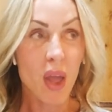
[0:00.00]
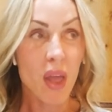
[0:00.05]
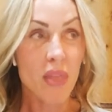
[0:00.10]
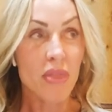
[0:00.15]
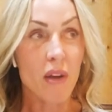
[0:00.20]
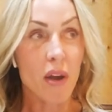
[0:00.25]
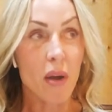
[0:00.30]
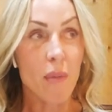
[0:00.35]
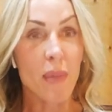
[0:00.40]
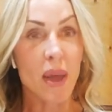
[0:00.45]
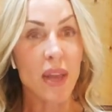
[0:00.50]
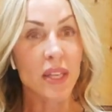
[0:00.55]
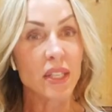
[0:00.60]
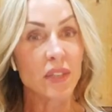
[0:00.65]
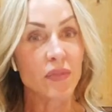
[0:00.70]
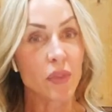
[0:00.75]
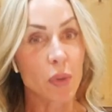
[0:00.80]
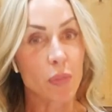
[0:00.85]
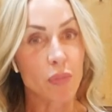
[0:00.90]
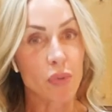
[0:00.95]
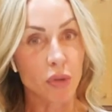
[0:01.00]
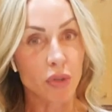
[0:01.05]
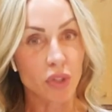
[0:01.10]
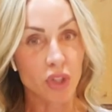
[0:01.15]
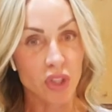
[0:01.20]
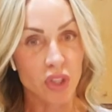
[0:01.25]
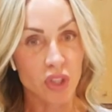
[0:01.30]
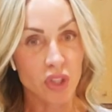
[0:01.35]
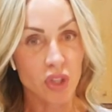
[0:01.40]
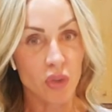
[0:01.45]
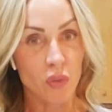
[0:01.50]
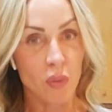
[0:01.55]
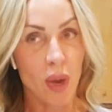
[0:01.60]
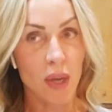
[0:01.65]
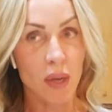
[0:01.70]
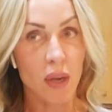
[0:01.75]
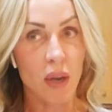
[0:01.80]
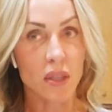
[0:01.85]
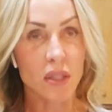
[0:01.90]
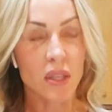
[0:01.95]
There are many different approaches to weight
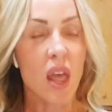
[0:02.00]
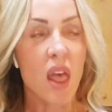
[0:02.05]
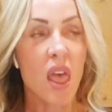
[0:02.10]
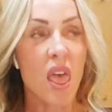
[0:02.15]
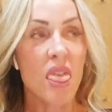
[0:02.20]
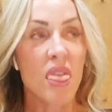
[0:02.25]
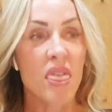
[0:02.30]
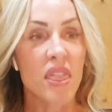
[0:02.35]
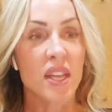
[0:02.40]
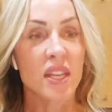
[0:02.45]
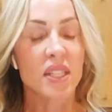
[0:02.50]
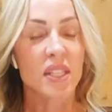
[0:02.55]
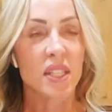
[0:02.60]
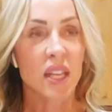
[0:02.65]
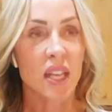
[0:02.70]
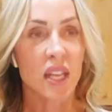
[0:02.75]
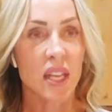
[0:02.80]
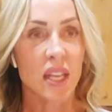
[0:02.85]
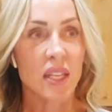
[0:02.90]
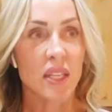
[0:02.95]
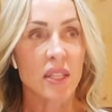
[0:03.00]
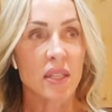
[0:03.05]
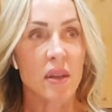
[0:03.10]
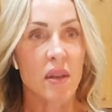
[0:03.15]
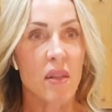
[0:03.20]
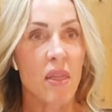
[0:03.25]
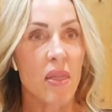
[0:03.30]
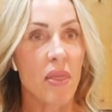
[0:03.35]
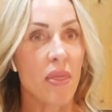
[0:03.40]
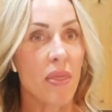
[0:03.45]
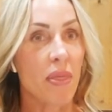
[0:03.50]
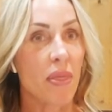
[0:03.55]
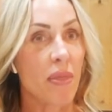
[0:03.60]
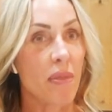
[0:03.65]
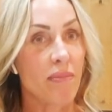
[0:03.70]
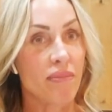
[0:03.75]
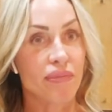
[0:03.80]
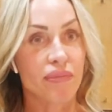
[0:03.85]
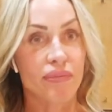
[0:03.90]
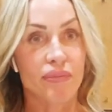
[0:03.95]
loss. This is
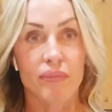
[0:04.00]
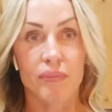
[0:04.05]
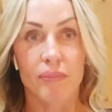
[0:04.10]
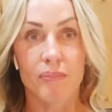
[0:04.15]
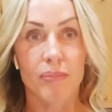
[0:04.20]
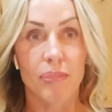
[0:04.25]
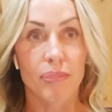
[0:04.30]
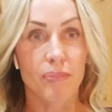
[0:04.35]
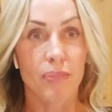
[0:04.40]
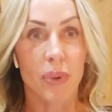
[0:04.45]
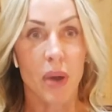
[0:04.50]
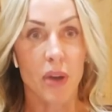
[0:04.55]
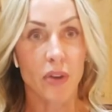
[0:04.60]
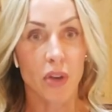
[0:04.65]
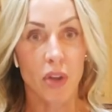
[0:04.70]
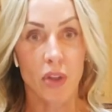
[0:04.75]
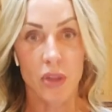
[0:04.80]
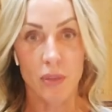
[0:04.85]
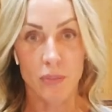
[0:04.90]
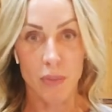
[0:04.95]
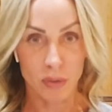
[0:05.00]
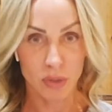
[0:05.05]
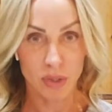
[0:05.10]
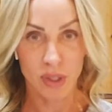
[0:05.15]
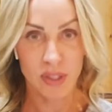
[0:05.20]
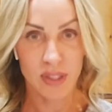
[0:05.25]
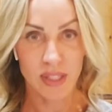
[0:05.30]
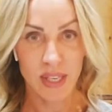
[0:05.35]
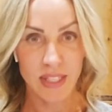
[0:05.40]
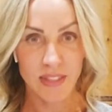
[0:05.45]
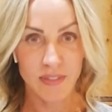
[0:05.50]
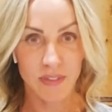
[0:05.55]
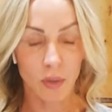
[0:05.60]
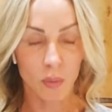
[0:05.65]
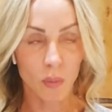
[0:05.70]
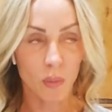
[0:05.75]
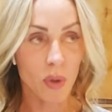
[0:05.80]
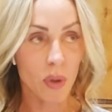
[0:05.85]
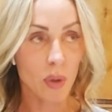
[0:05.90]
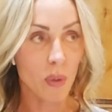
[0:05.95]
bar none the most
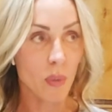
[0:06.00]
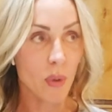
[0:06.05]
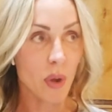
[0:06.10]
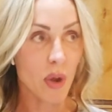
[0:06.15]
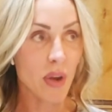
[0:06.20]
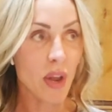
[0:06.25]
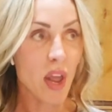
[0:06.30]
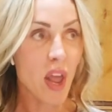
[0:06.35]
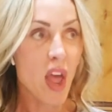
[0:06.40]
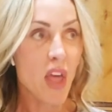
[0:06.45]
successful one.